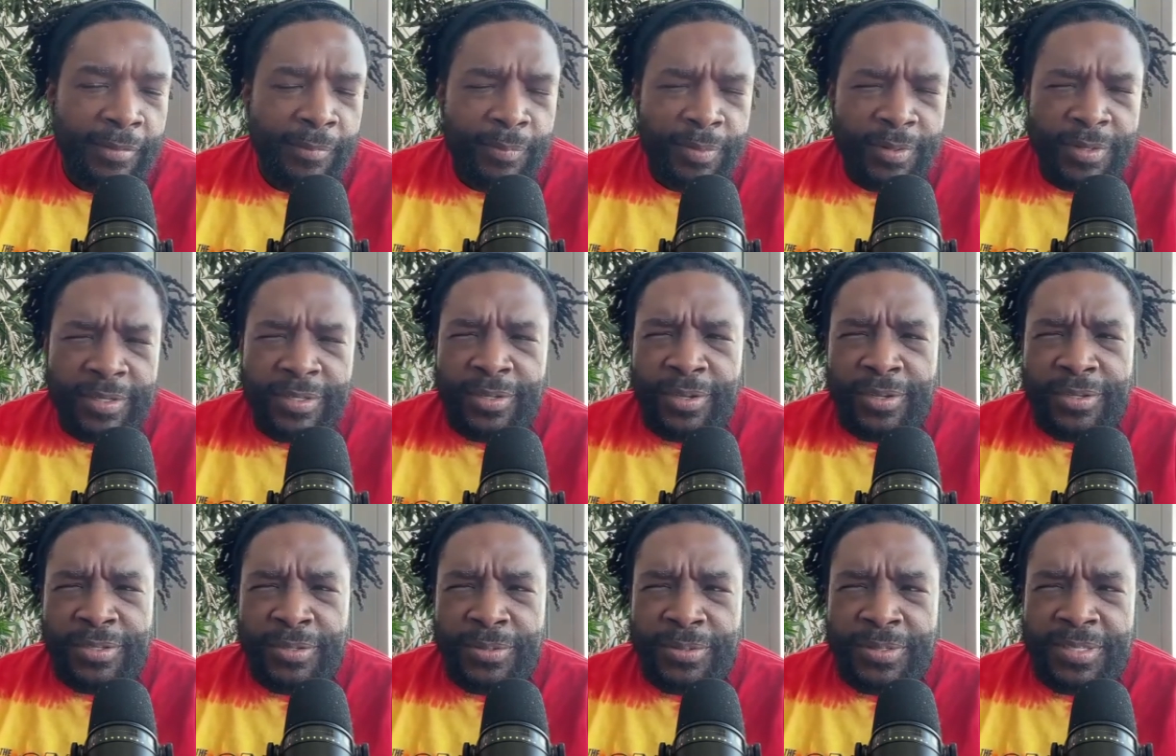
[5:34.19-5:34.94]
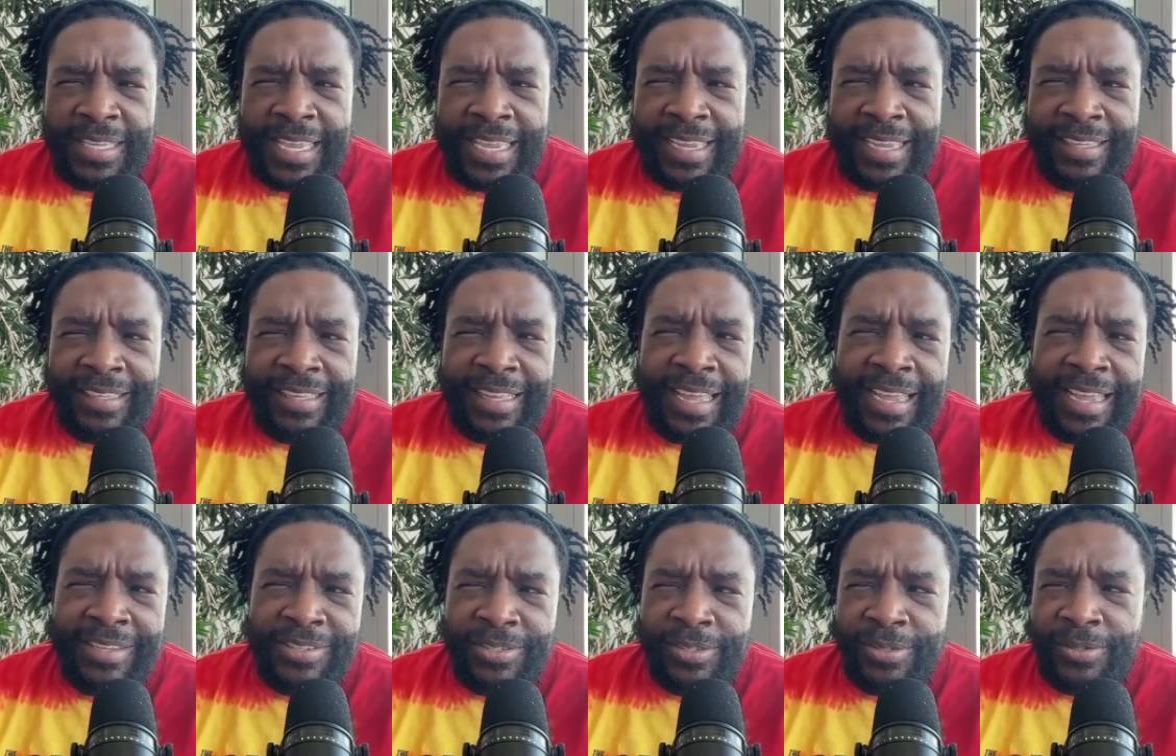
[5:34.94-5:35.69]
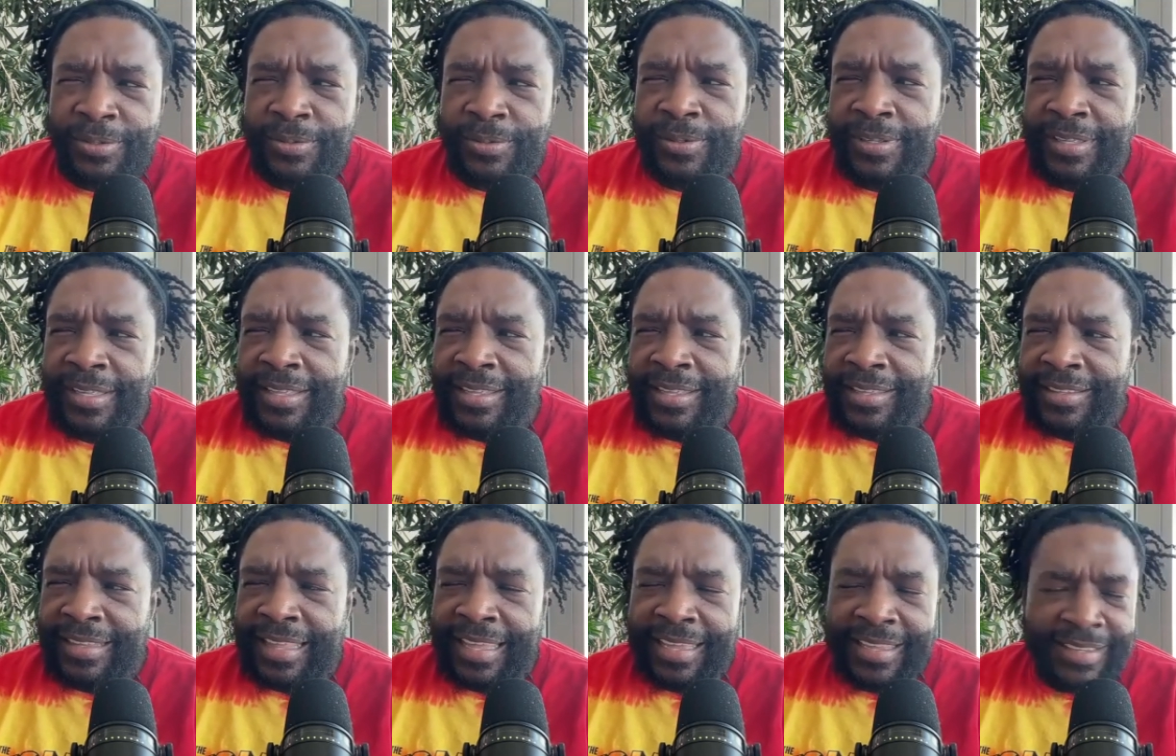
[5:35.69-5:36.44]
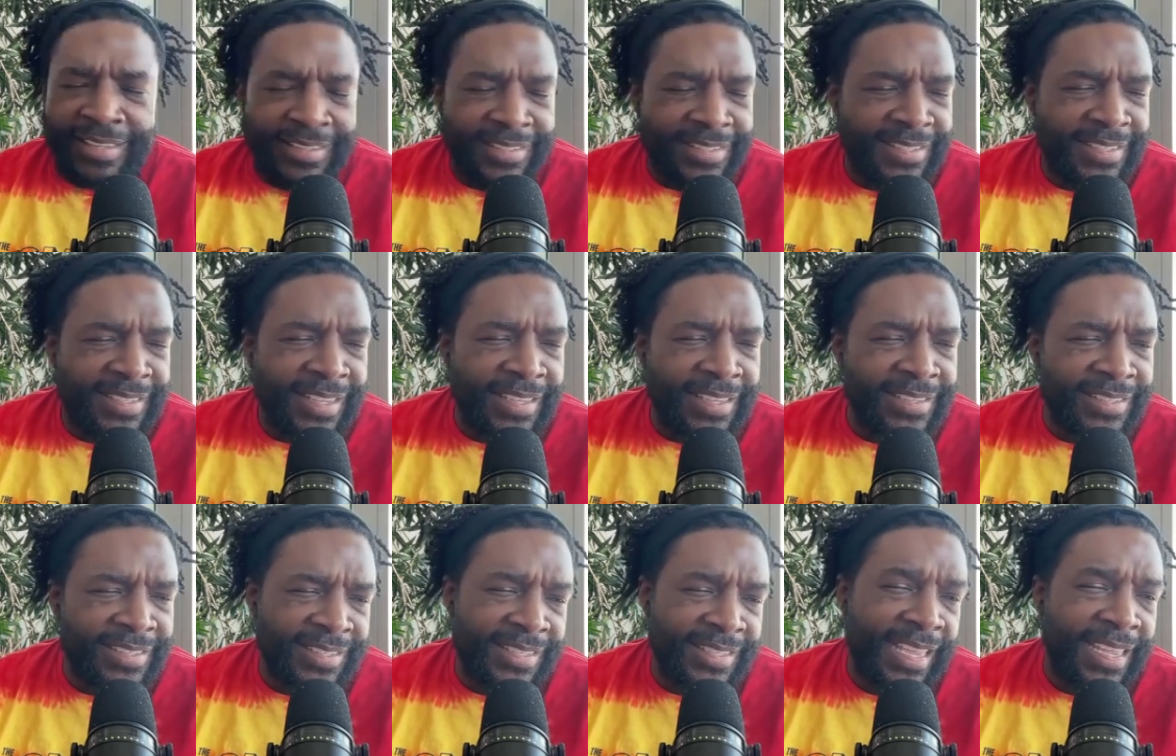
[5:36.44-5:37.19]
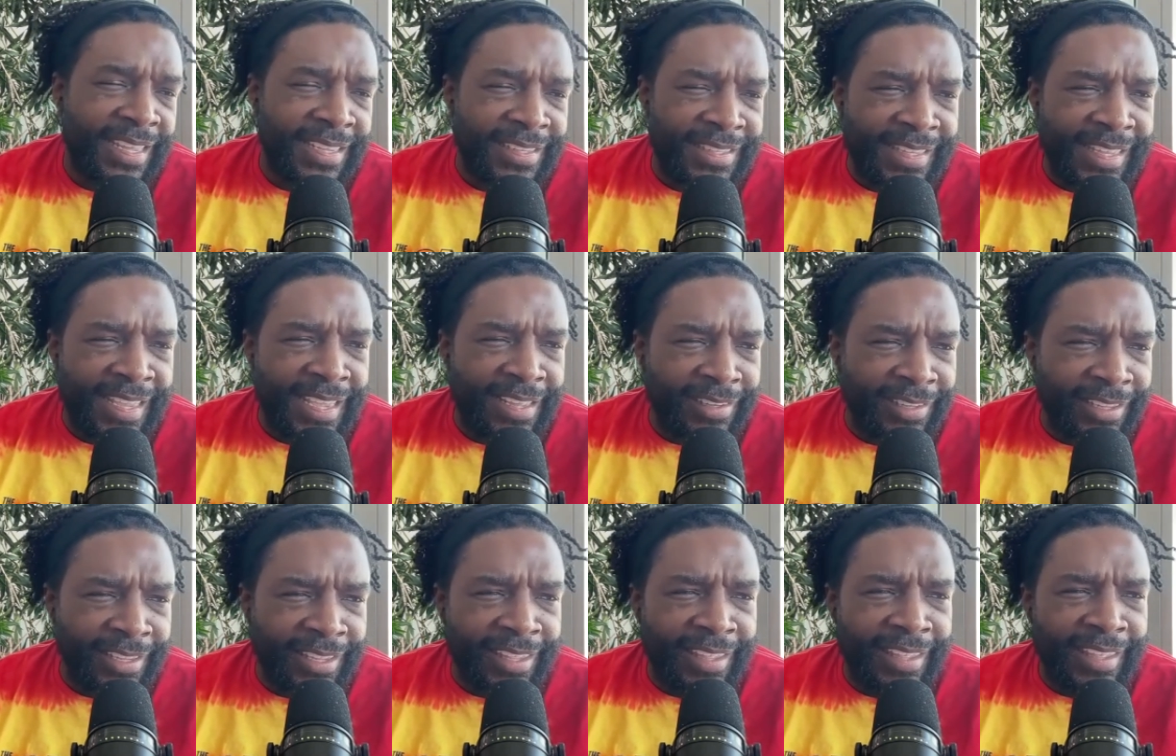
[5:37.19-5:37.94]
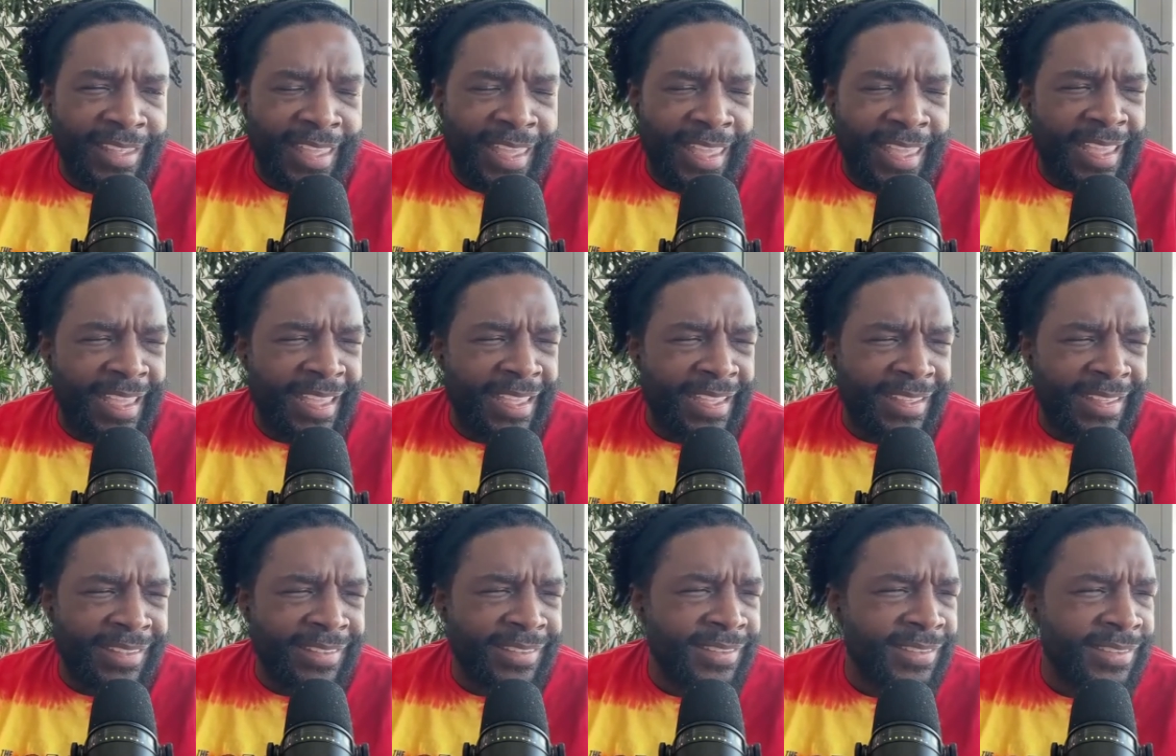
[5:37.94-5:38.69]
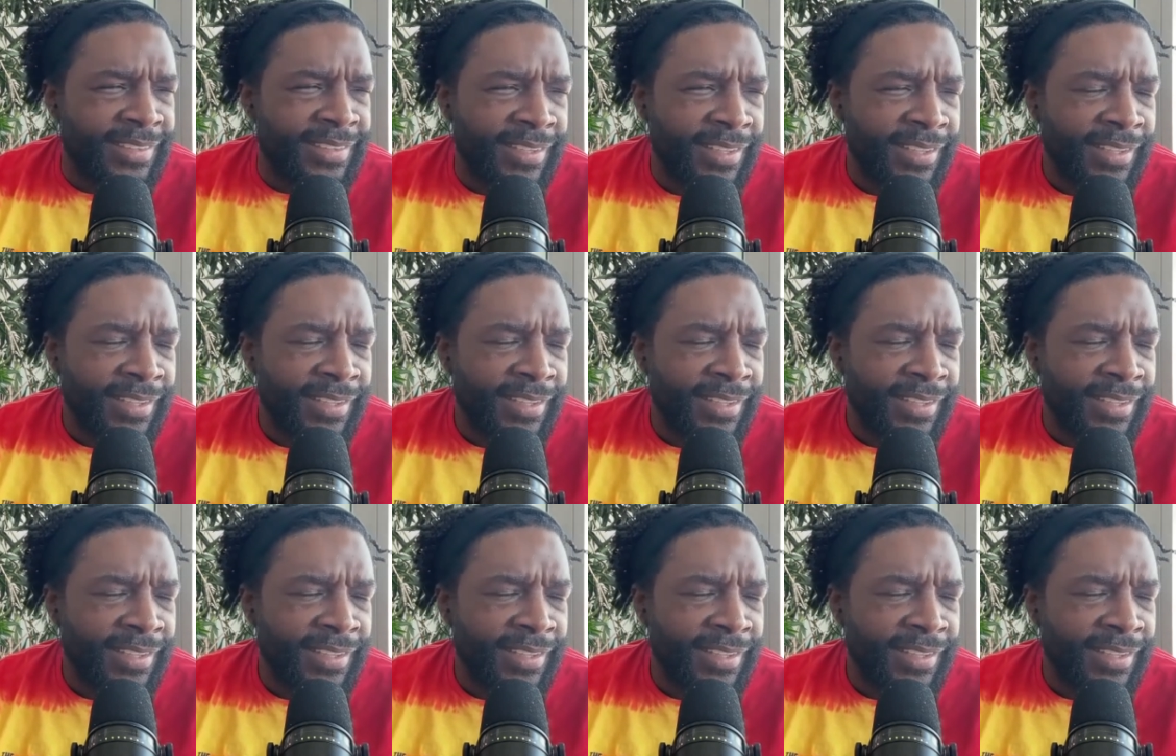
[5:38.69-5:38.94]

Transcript: but it's also psychological, like psychedelic. And,